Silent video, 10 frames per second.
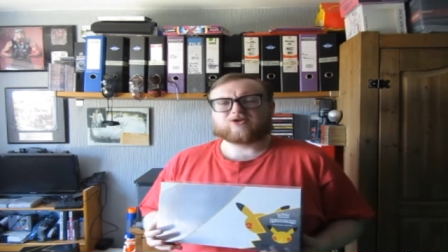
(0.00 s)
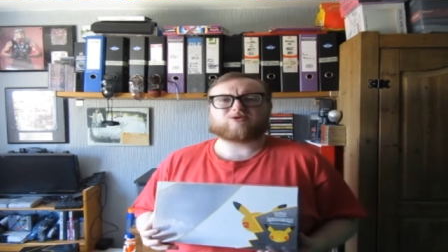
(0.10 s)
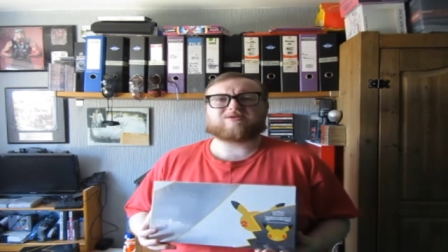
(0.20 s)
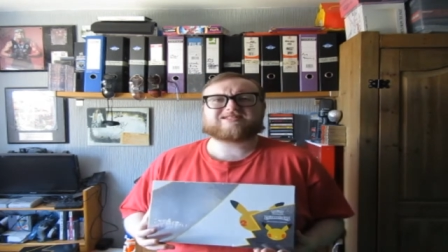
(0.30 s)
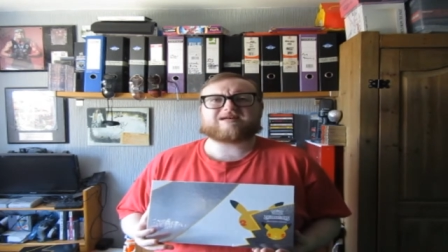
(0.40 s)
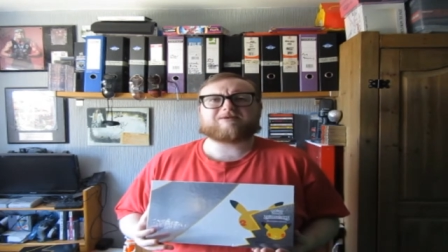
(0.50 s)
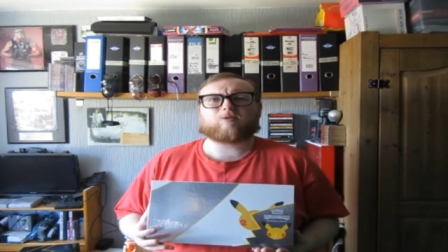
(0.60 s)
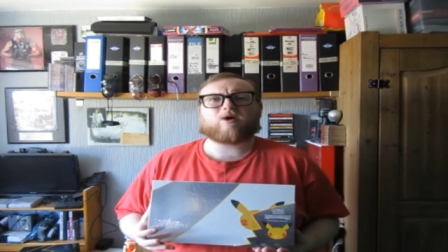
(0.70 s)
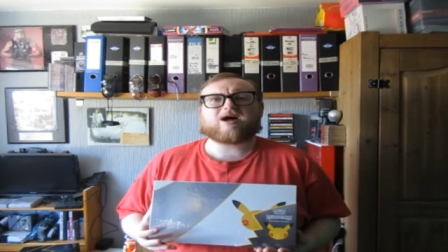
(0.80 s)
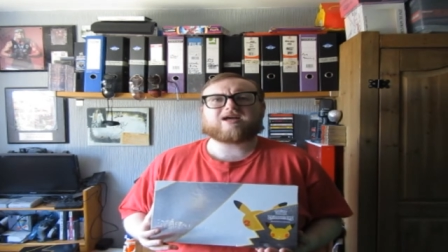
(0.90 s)
Don't understand me
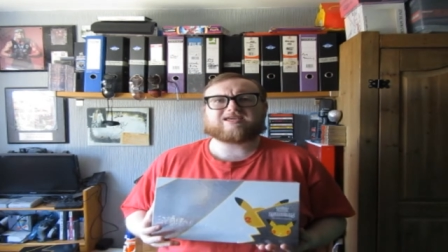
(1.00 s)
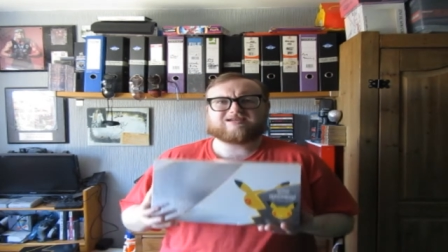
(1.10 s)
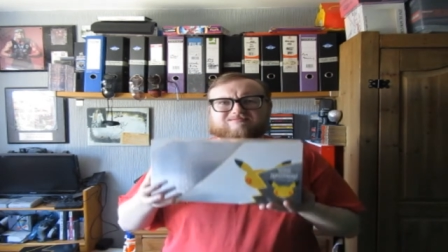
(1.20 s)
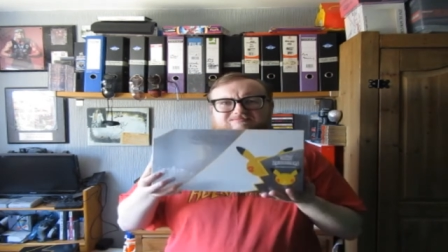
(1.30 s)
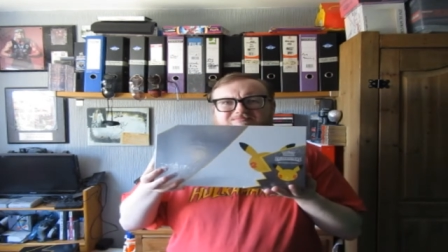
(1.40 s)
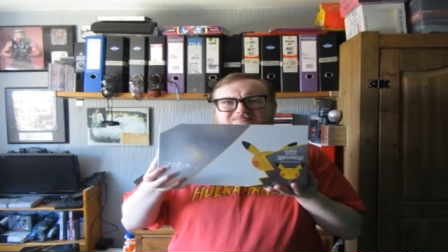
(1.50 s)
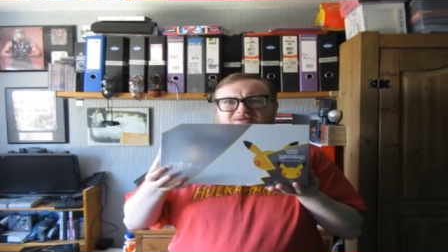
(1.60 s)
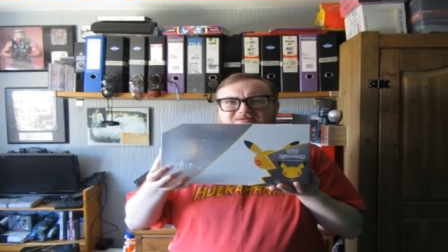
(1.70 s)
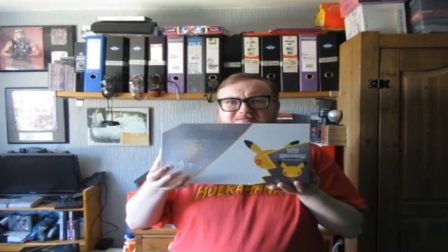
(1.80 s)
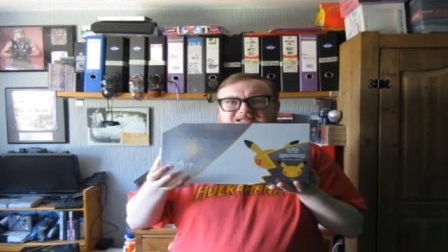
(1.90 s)
why, but